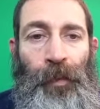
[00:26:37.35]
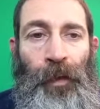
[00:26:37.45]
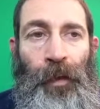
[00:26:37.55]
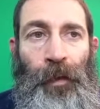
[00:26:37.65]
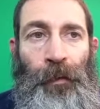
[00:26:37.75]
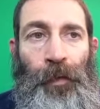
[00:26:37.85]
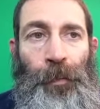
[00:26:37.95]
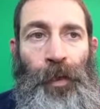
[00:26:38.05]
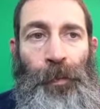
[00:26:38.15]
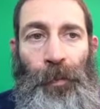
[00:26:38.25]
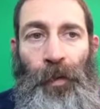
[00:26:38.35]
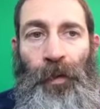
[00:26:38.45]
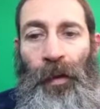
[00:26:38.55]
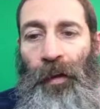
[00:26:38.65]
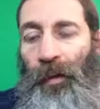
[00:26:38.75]
uh, for
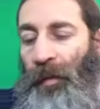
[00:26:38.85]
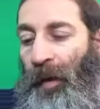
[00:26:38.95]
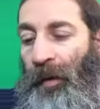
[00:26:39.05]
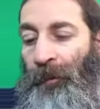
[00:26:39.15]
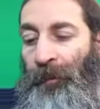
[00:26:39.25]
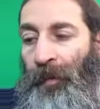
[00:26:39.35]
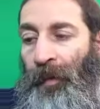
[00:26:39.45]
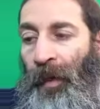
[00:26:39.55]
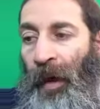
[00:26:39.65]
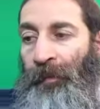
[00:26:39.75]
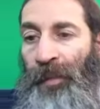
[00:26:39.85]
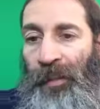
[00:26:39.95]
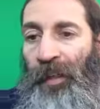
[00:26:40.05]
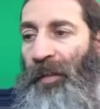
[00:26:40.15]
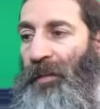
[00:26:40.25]
people uh, that haven't
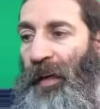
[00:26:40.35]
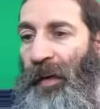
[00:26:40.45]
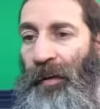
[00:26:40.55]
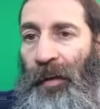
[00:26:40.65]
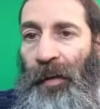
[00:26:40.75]
seen this yet.